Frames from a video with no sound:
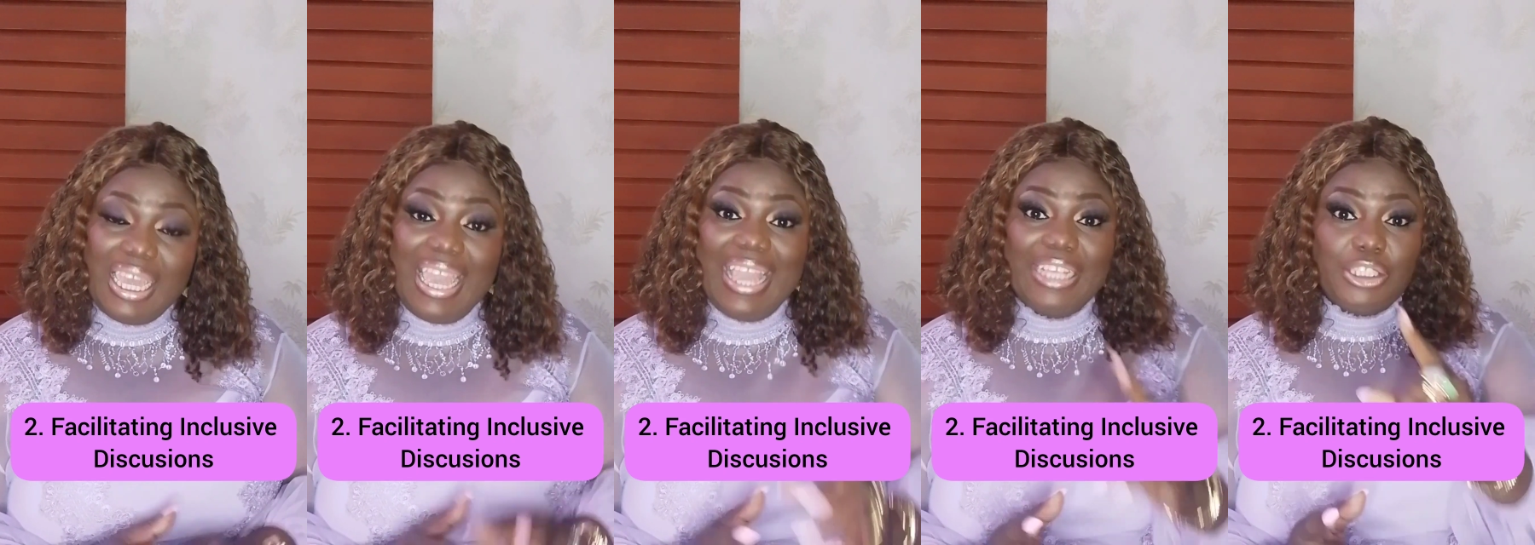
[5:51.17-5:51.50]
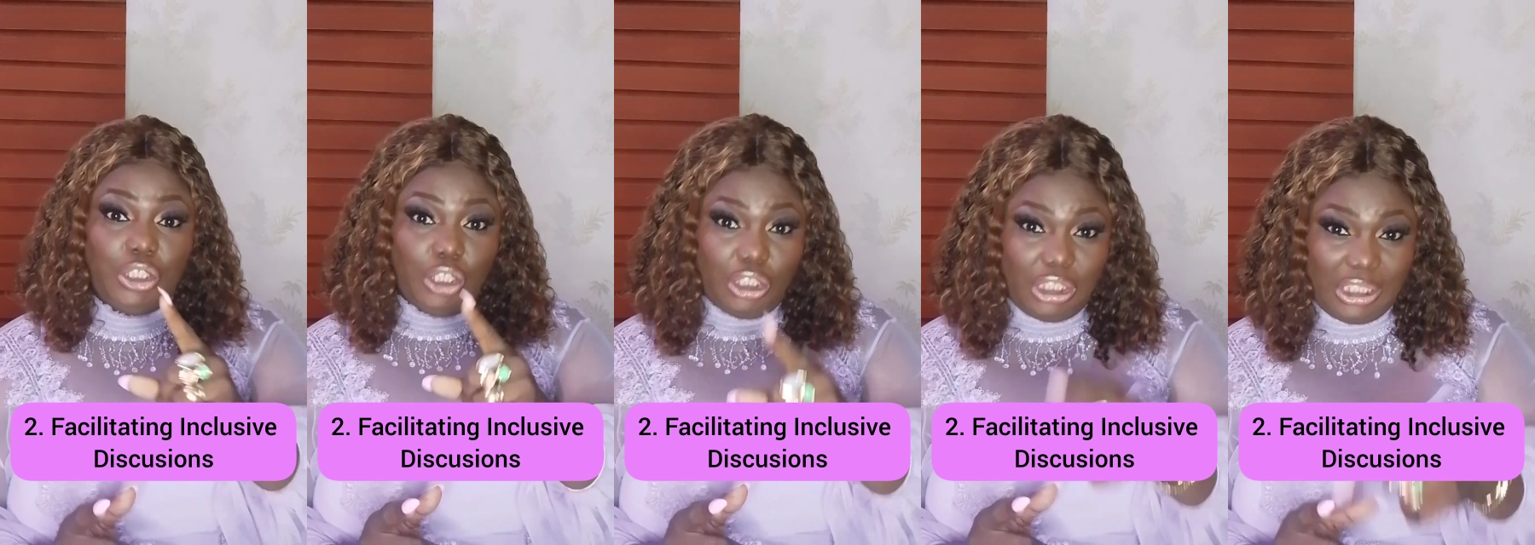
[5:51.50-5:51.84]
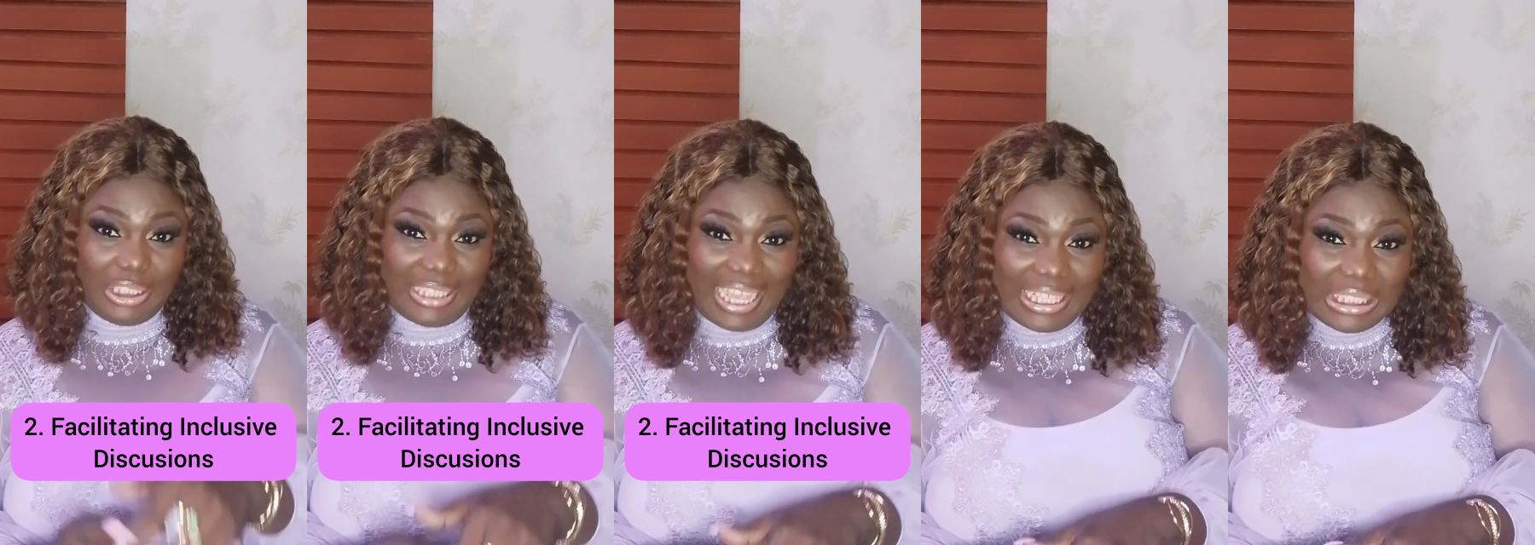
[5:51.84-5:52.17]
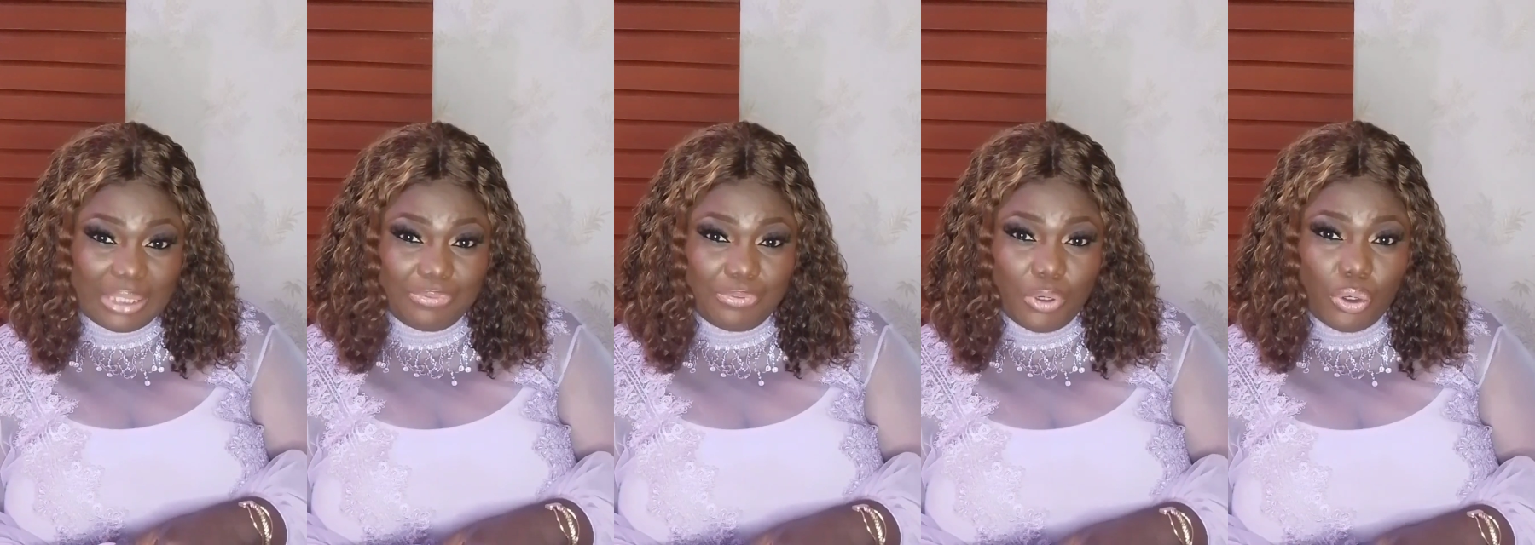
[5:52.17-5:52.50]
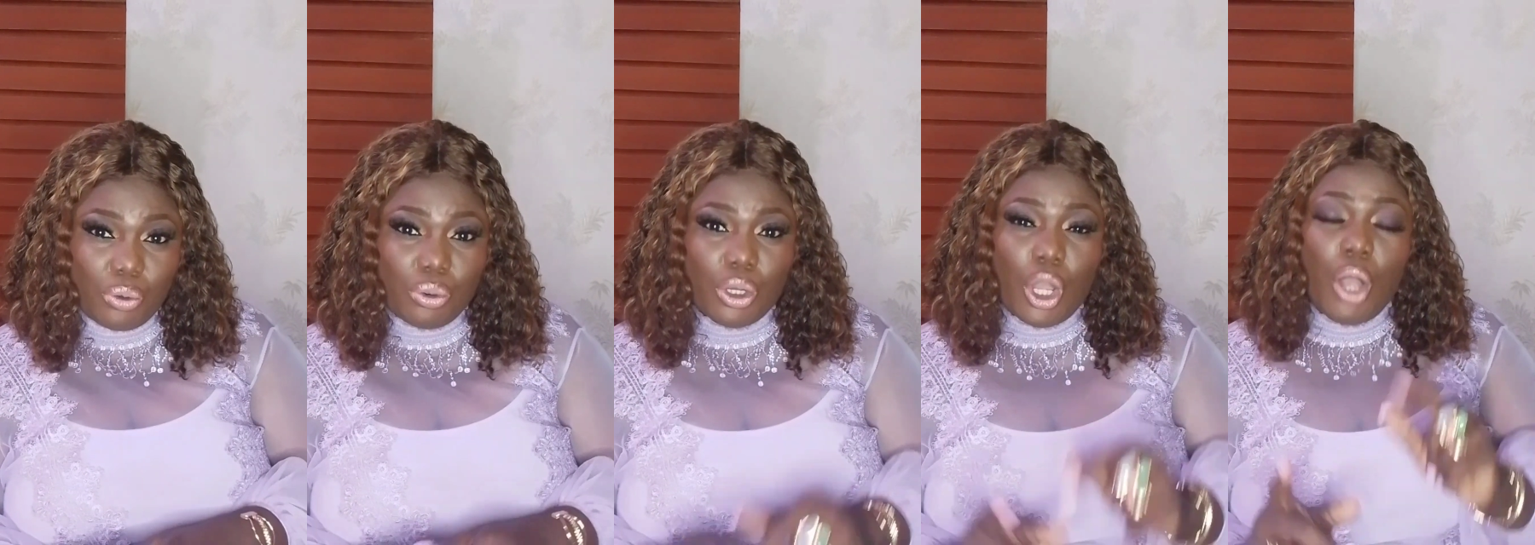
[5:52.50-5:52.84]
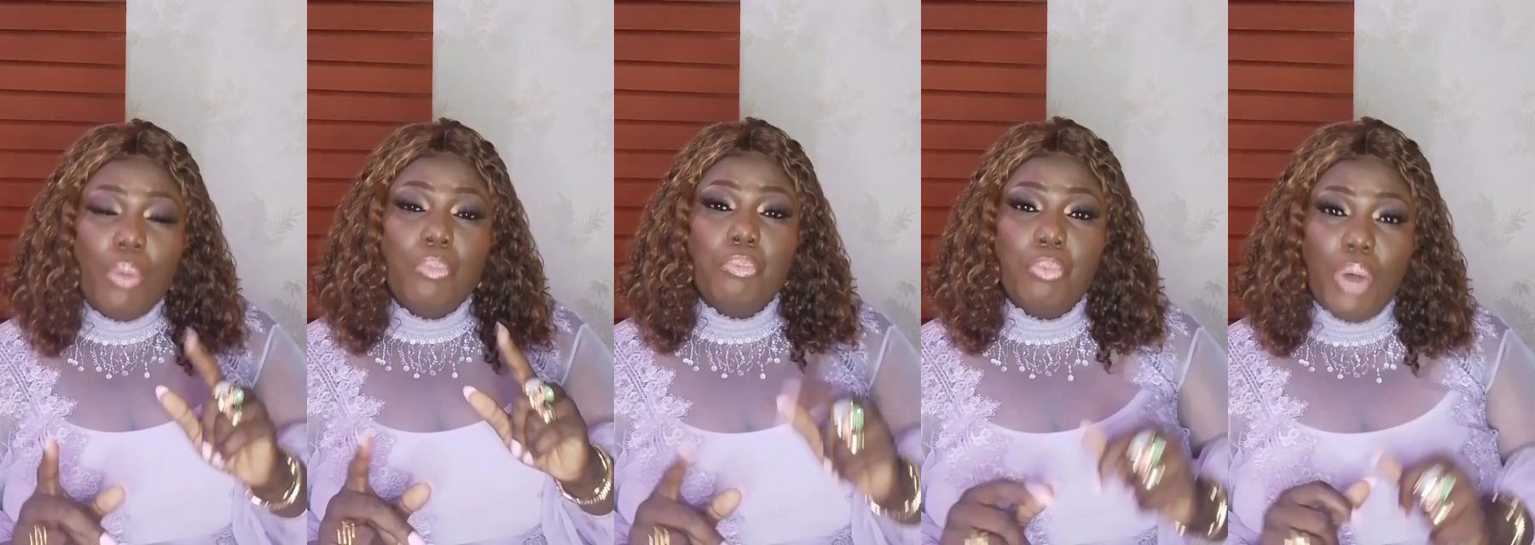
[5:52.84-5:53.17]
A successful
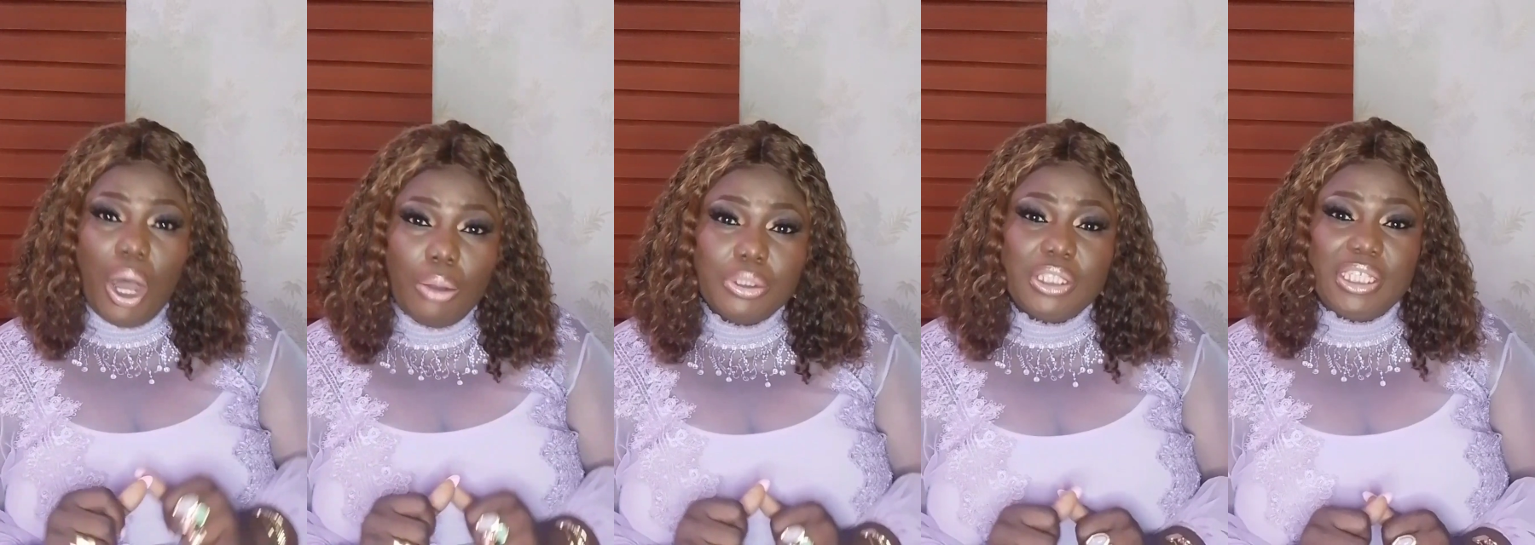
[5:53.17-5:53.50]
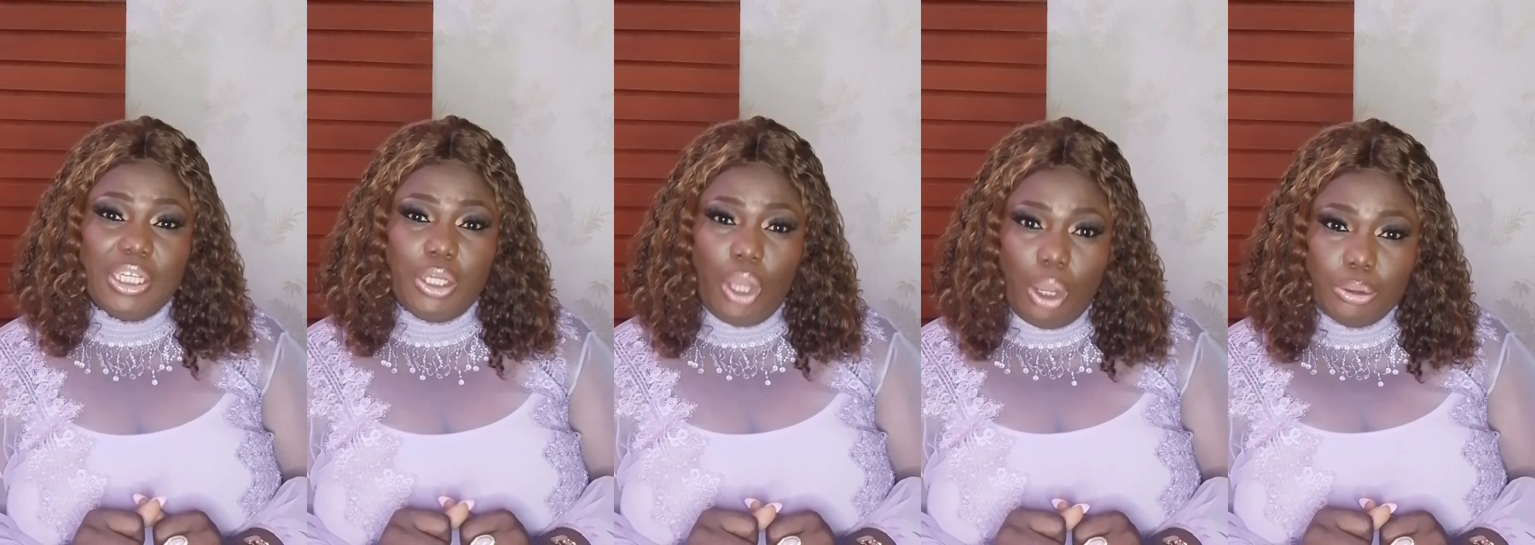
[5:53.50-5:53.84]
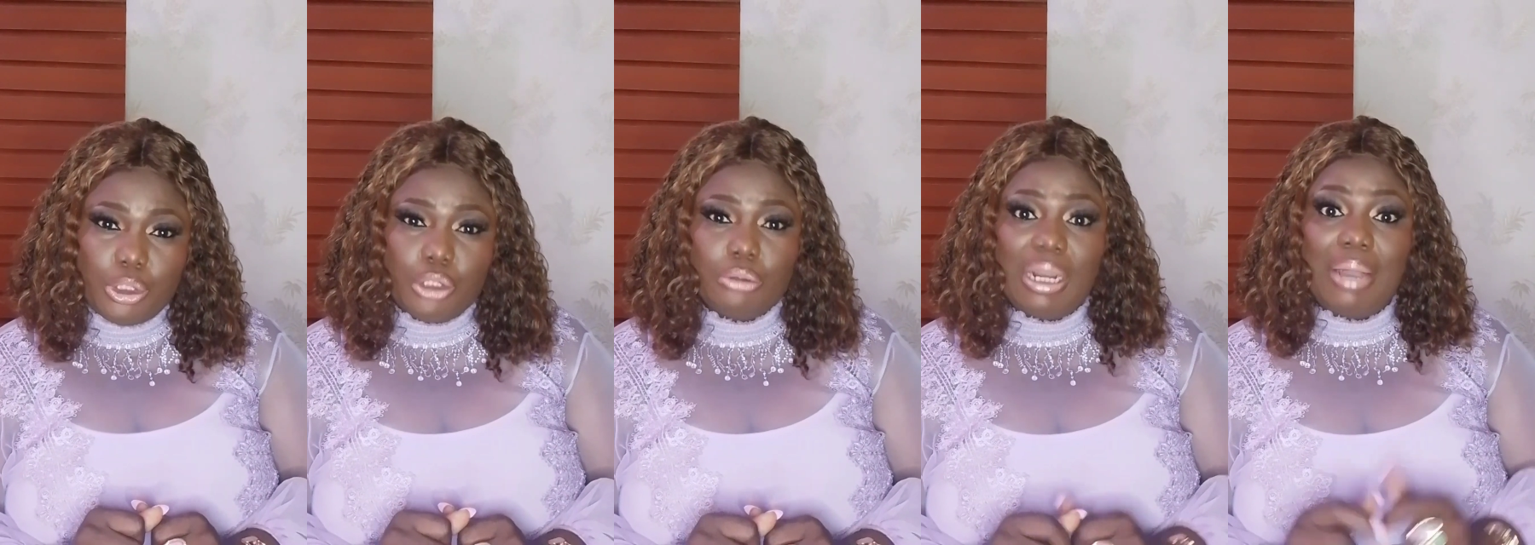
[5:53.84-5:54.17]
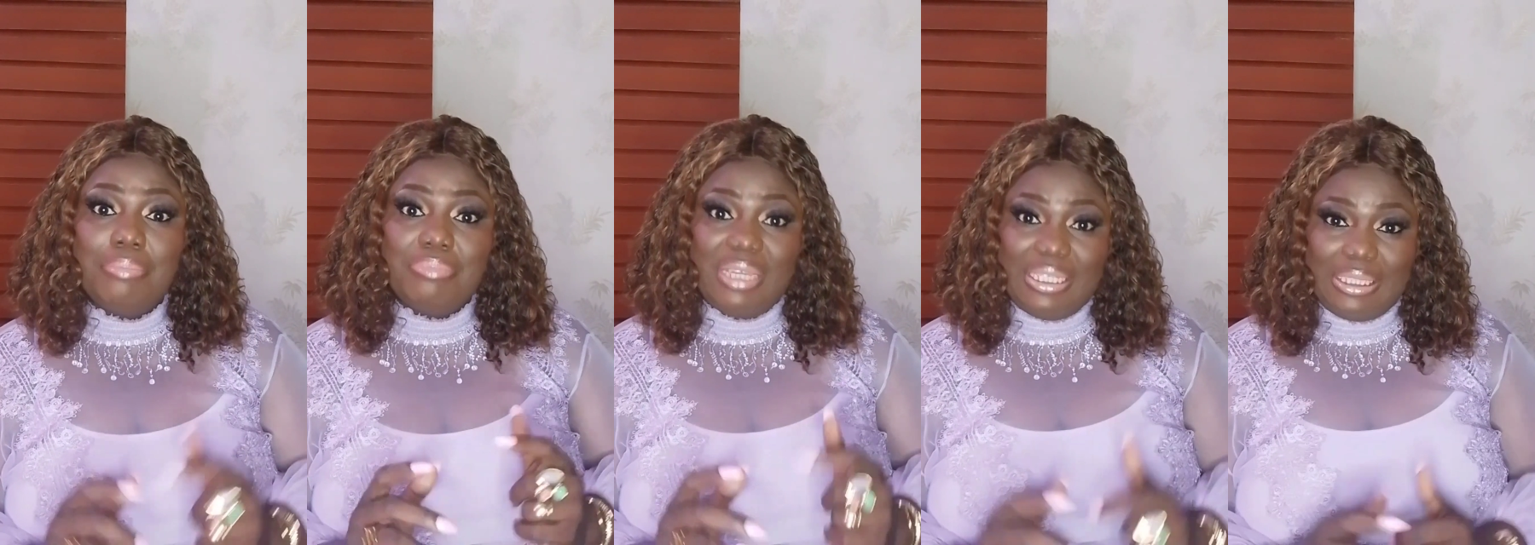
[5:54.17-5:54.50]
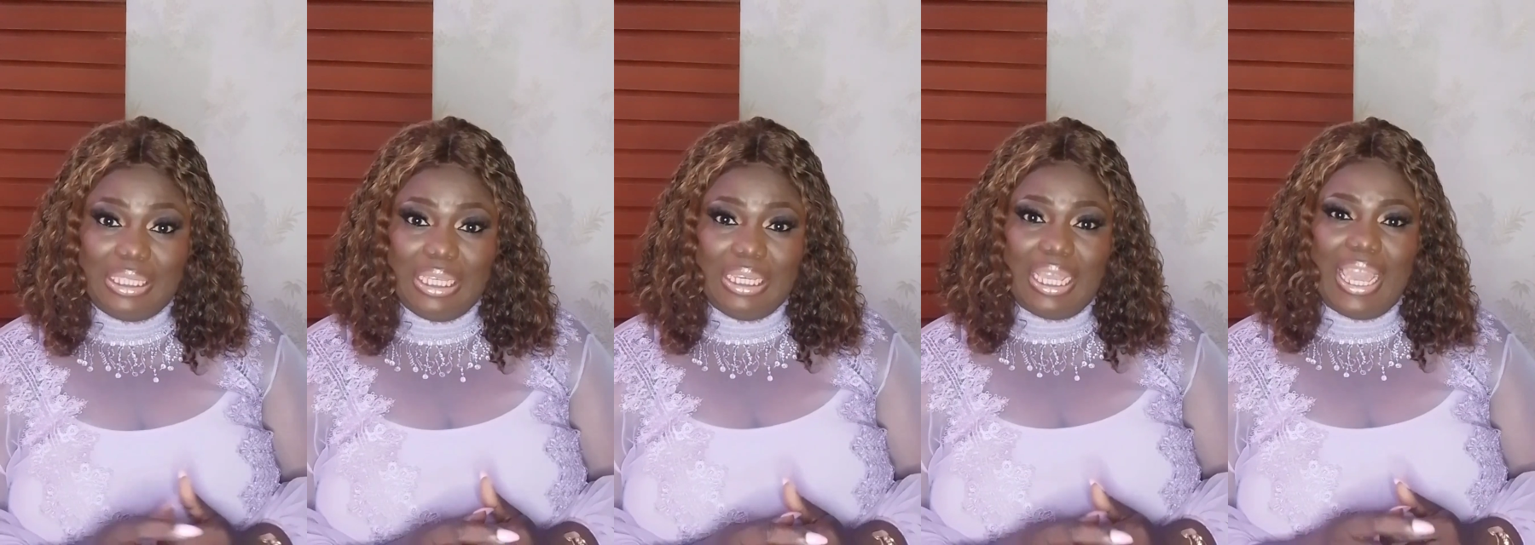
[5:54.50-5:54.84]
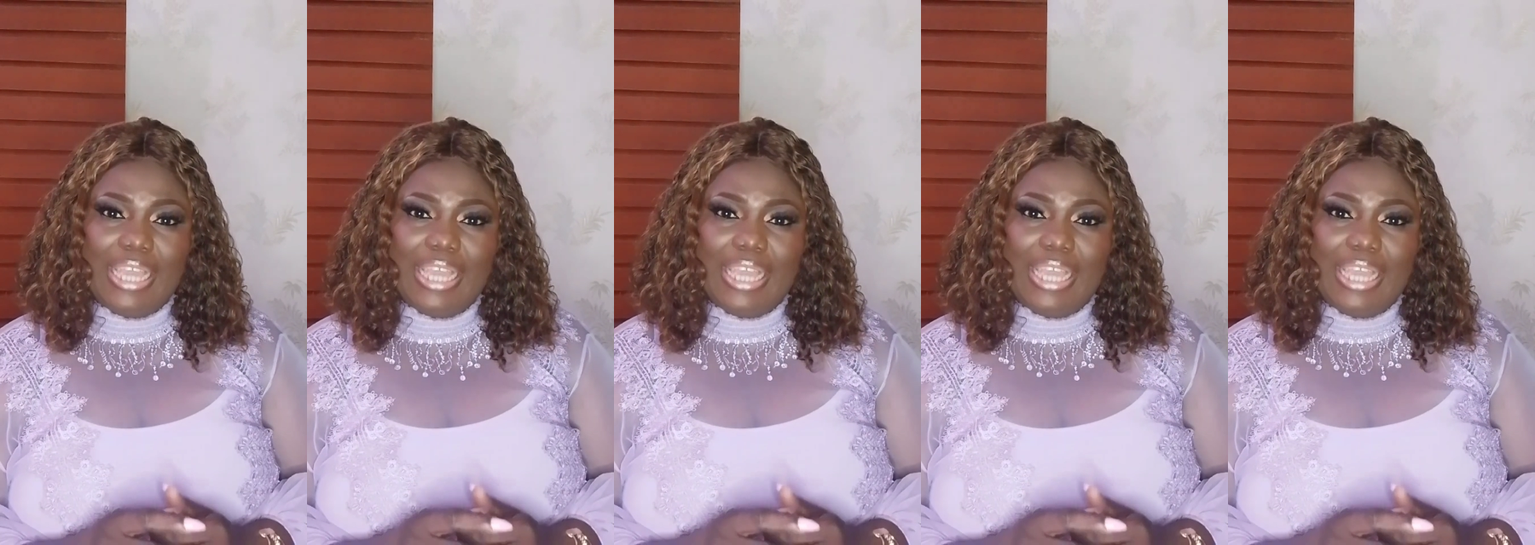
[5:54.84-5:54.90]
multicultural meeting